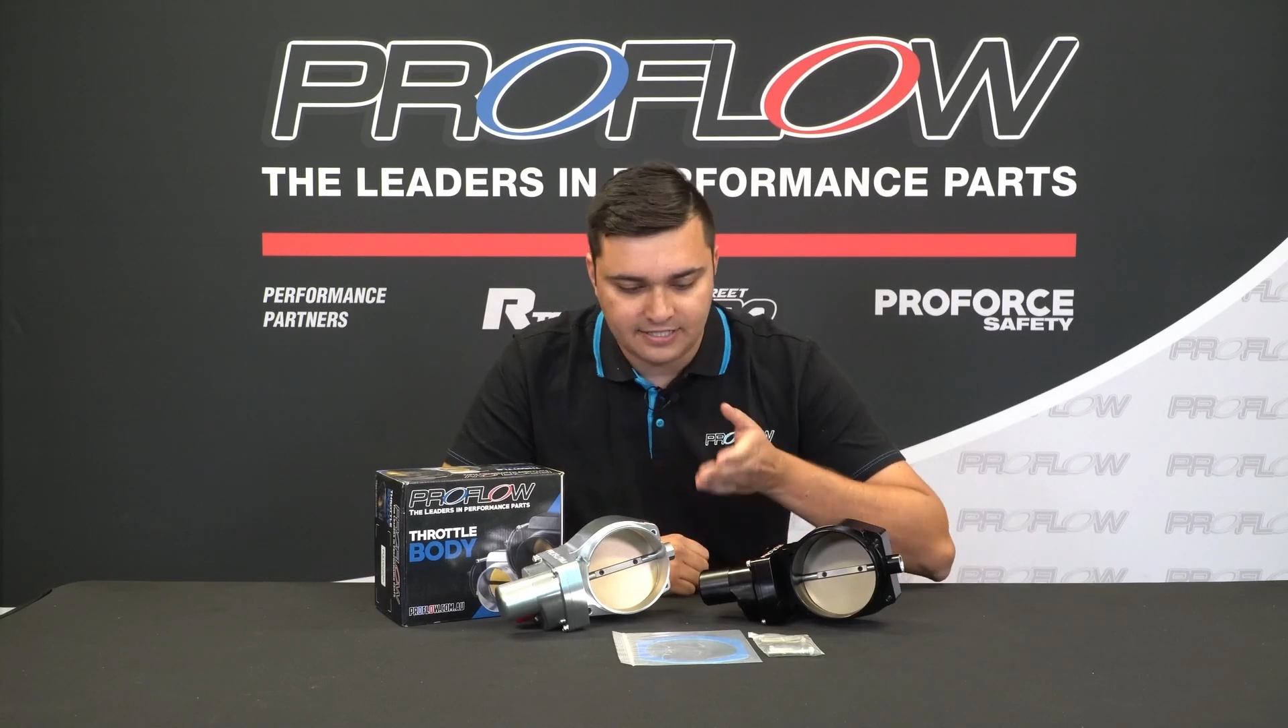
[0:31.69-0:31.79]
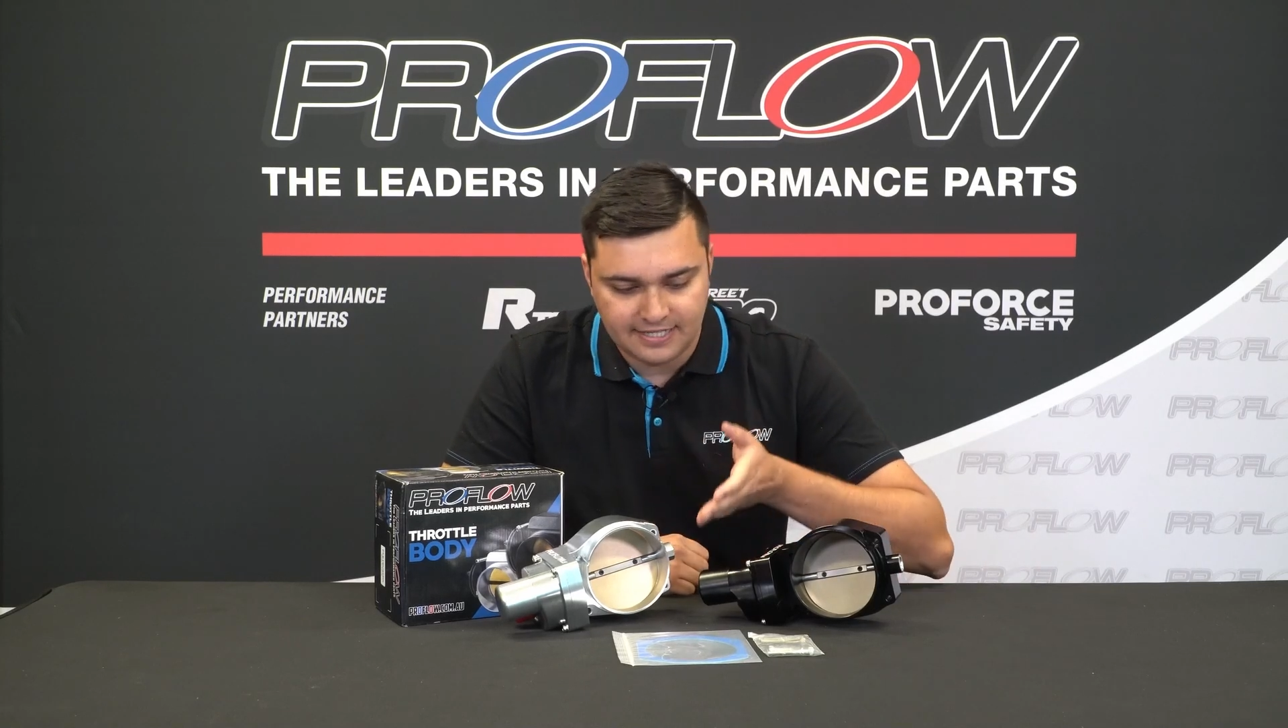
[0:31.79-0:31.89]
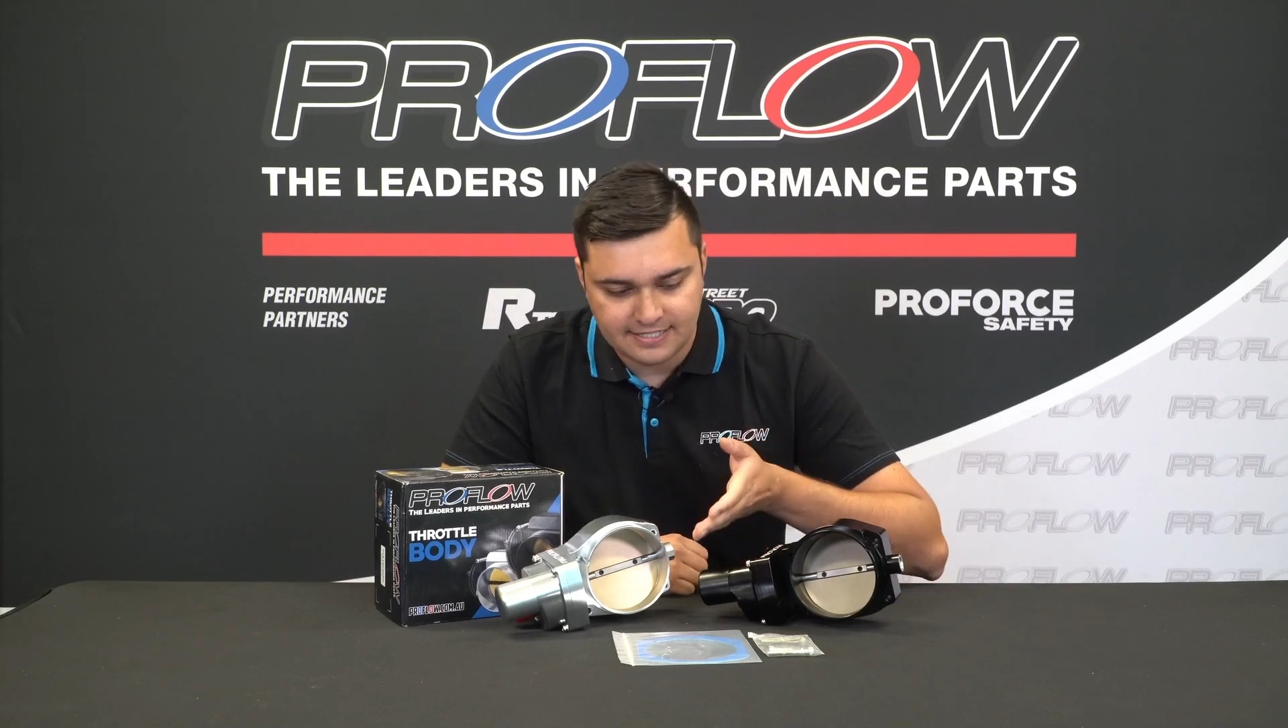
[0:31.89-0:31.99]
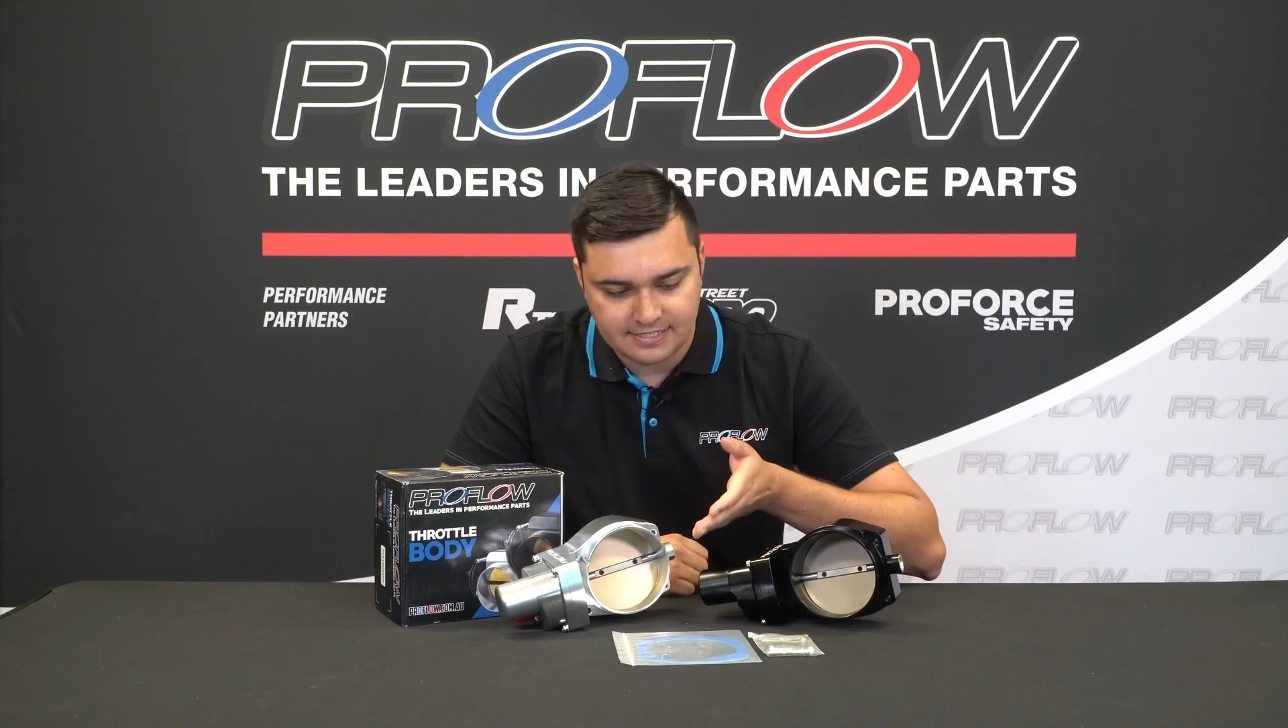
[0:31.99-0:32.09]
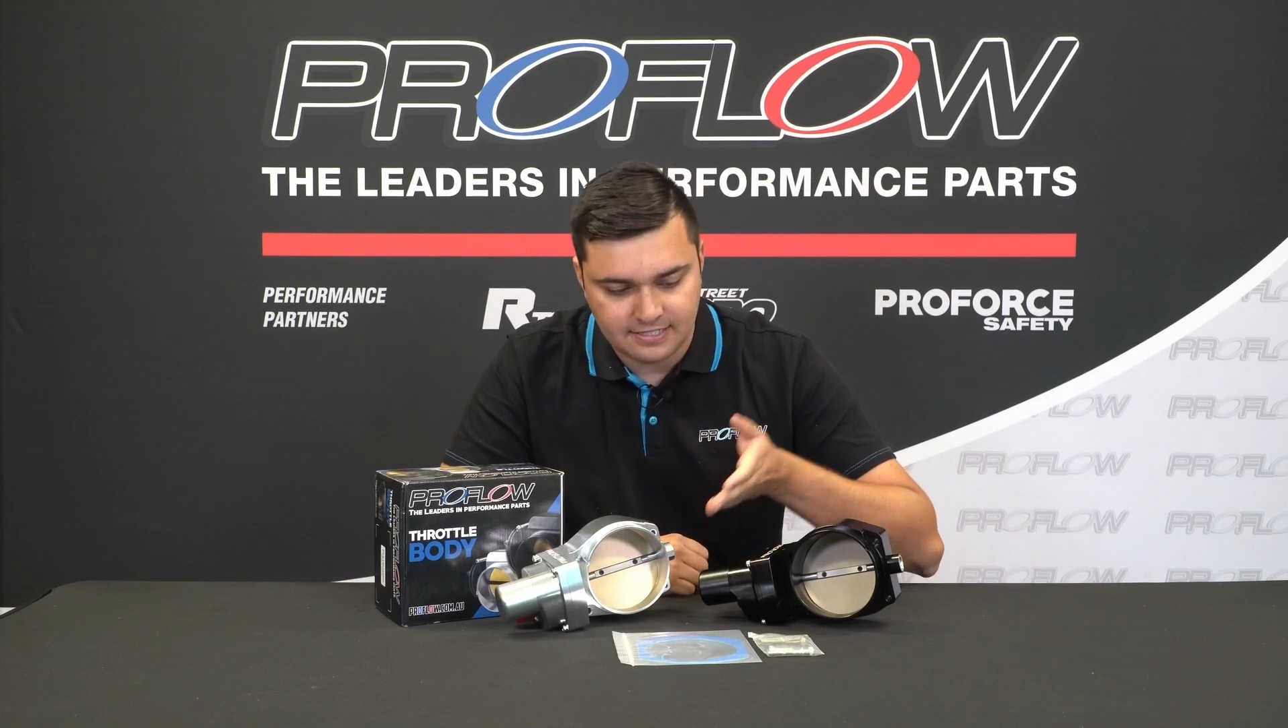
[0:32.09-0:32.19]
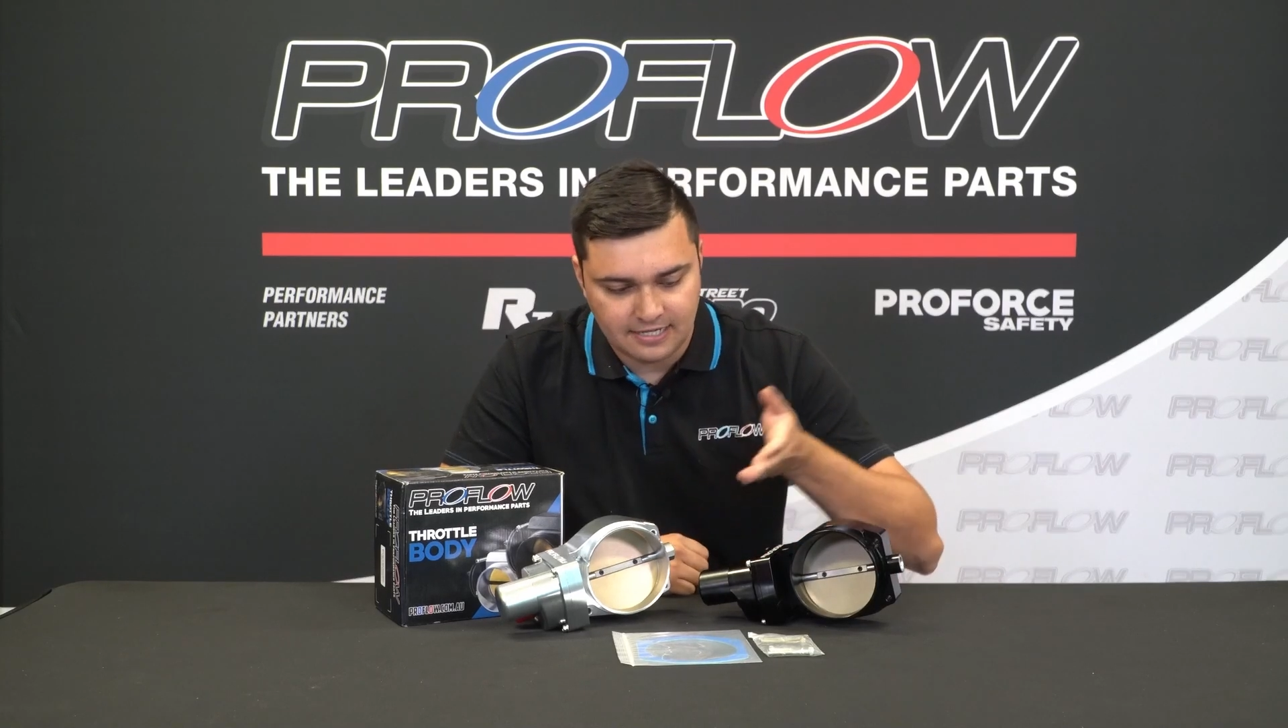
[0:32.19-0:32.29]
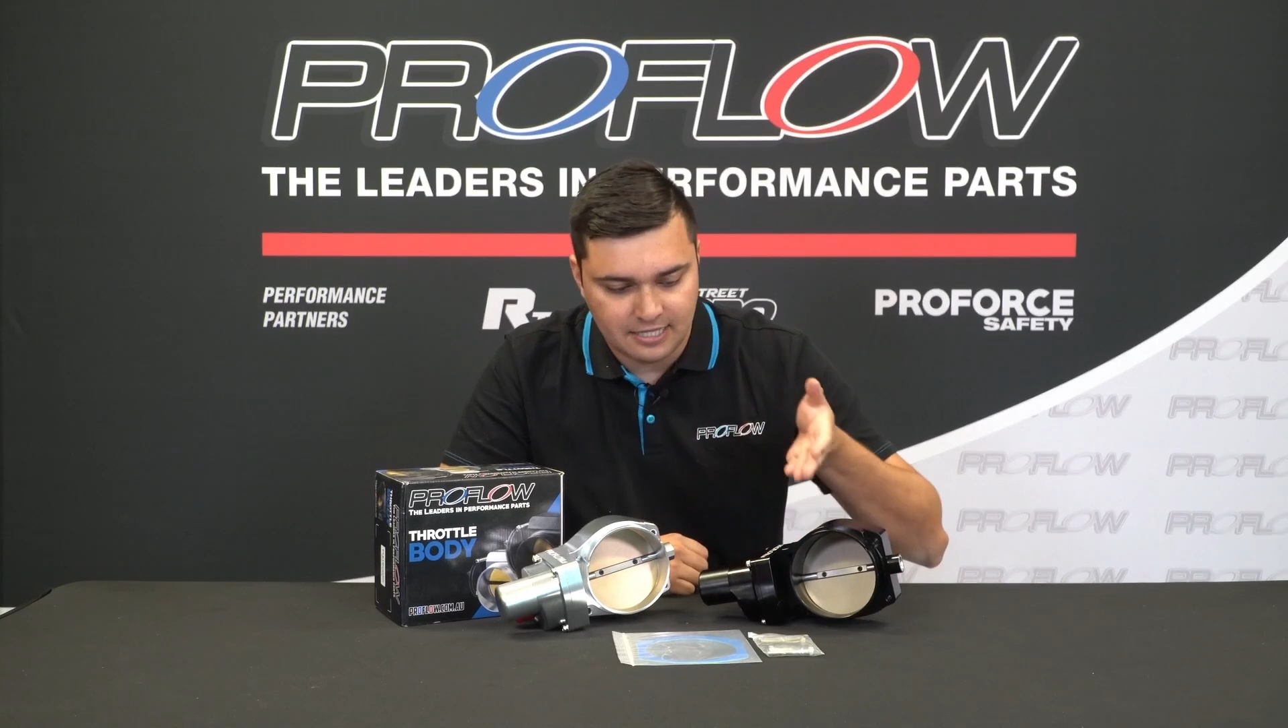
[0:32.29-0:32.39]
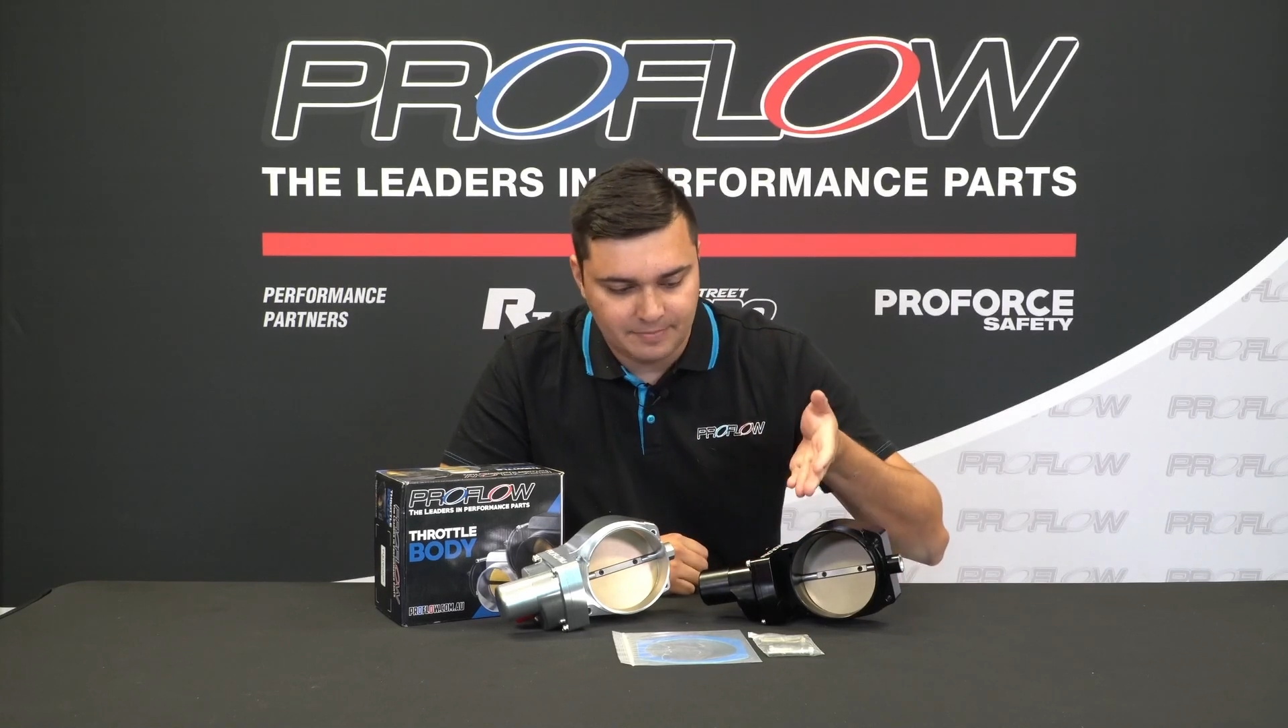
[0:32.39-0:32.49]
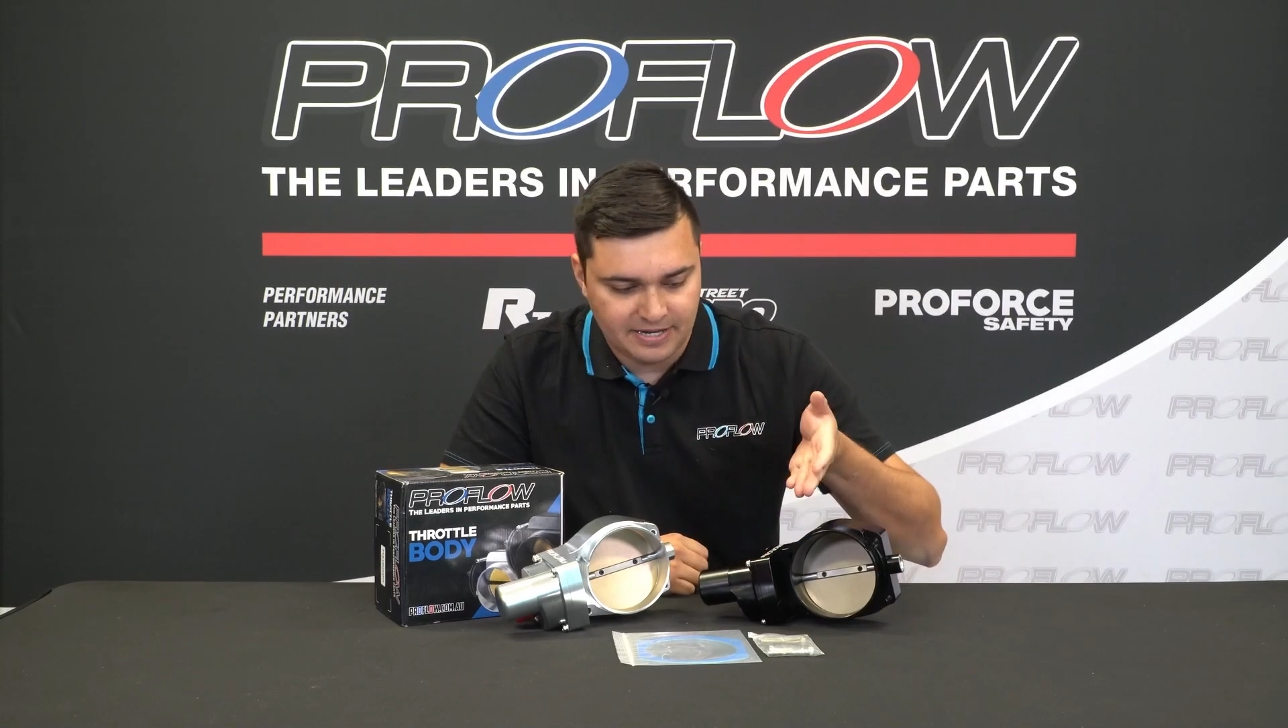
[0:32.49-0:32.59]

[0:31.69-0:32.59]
gasket and the